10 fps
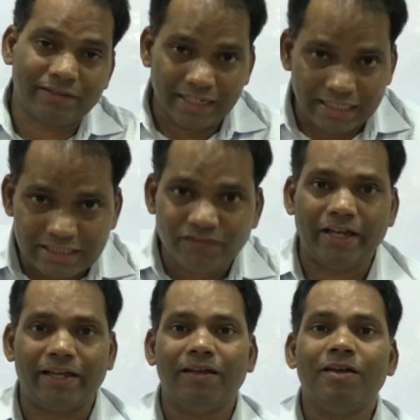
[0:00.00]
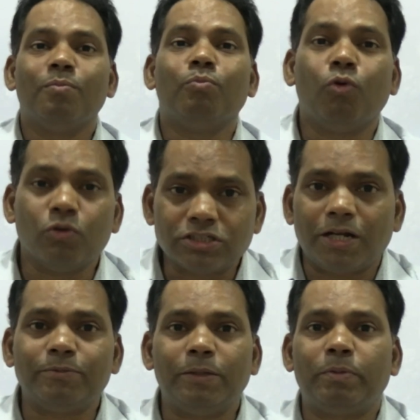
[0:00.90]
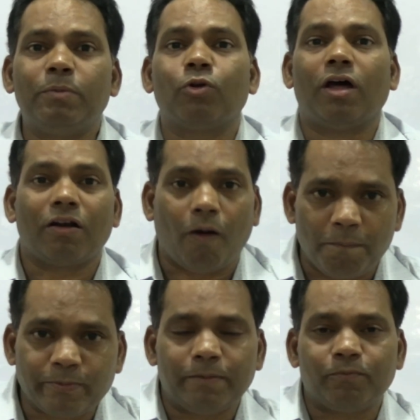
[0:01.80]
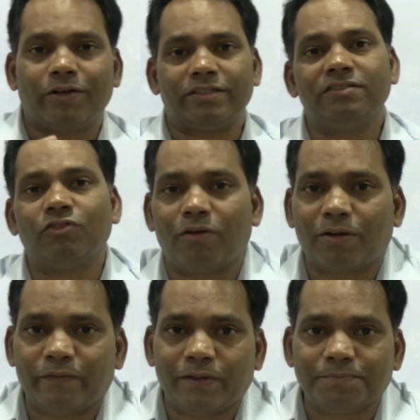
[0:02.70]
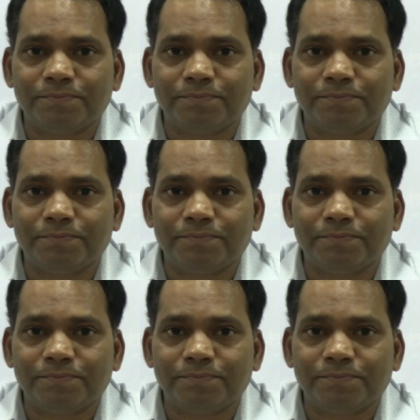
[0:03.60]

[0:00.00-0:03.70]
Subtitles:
That is why most of the people are opting for the geography.